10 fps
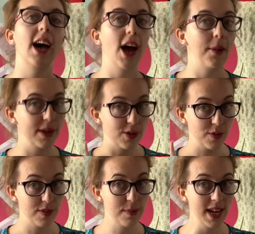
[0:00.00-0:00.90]
a picture of
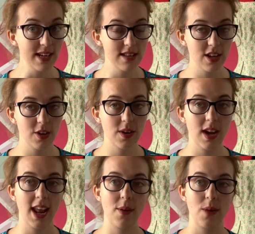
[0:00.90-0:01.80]
the play suit,
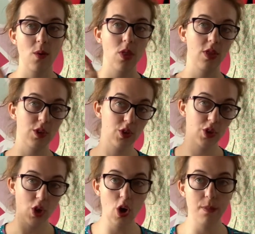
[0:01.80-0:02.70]
and how I want the
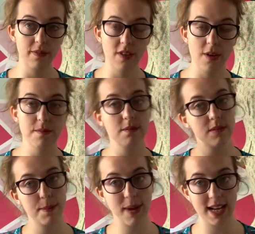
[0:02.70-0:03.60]
top from
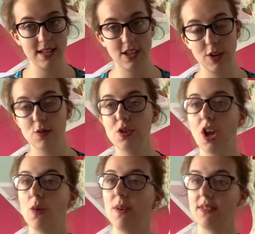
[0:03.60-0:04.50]
the play suit to
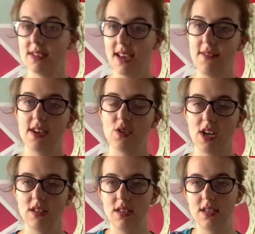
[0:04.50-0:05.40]
go with the Safiya
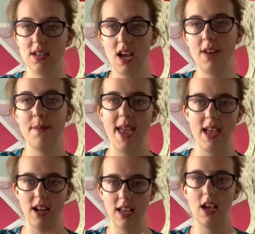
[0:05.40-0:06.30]
trousers to kind of make
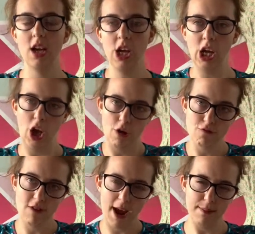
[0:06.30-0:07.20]
like a
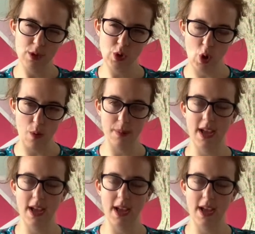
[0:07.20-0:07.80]
wrap top